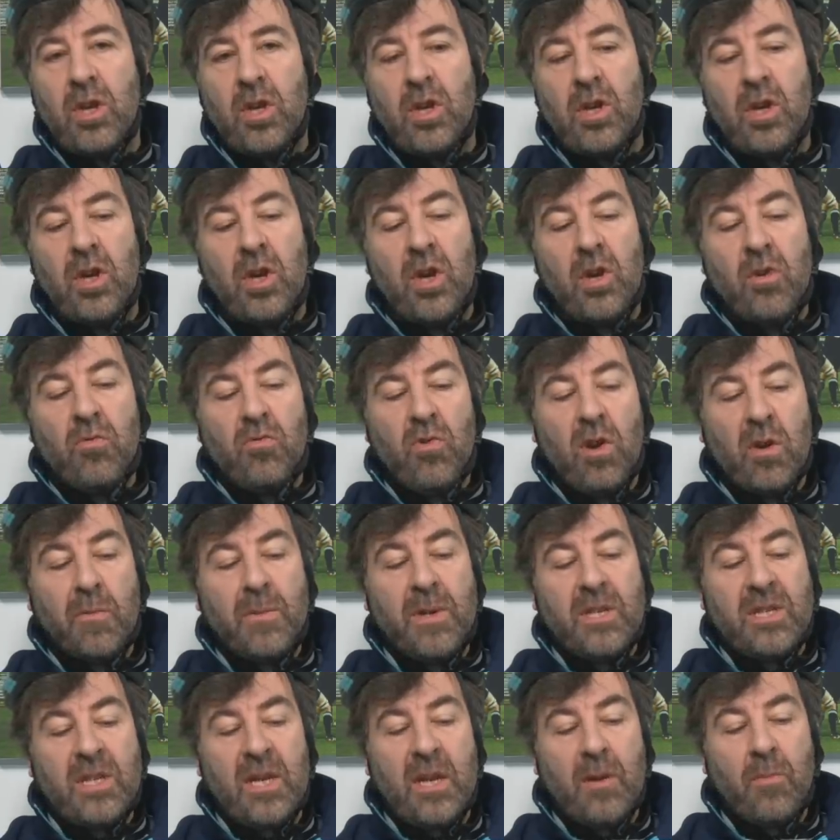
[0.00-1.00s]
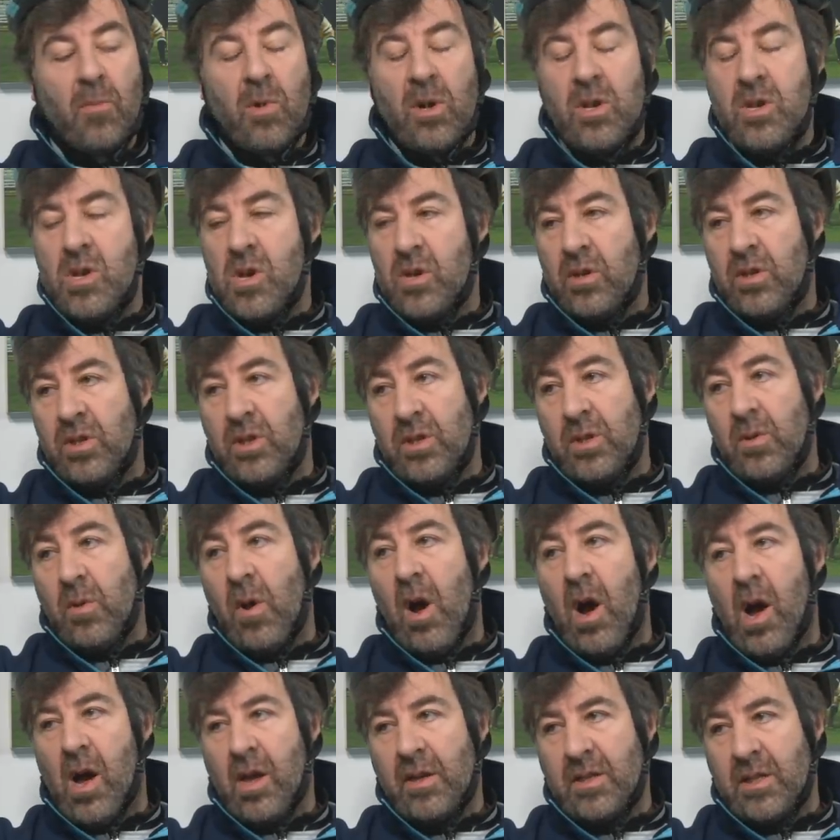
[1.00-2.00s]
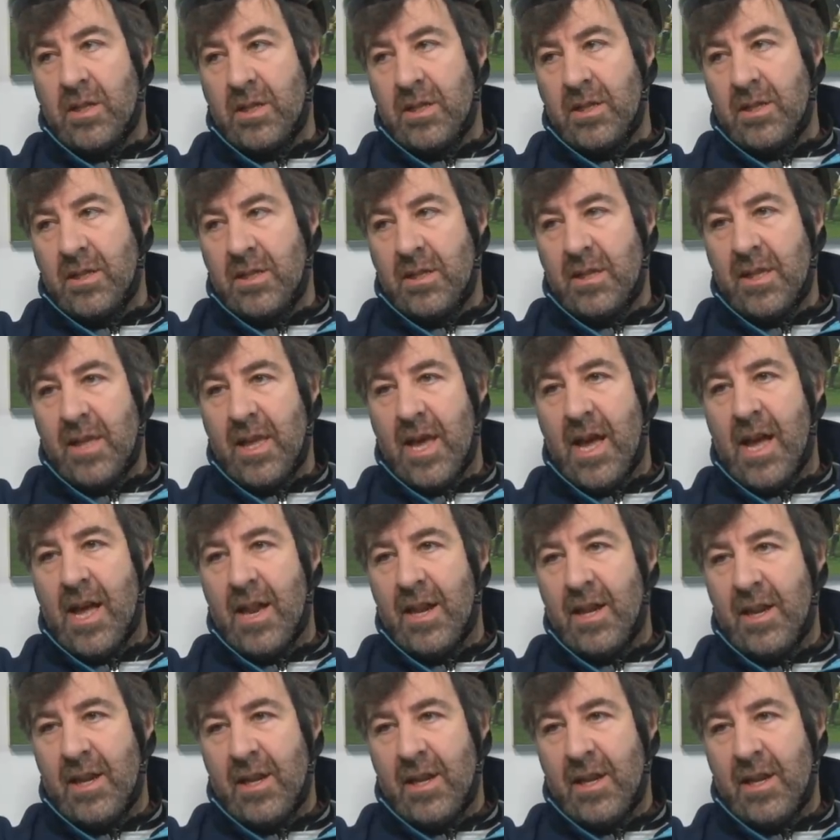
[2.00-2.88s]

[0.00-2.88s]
the rugby team were none too hot yeah,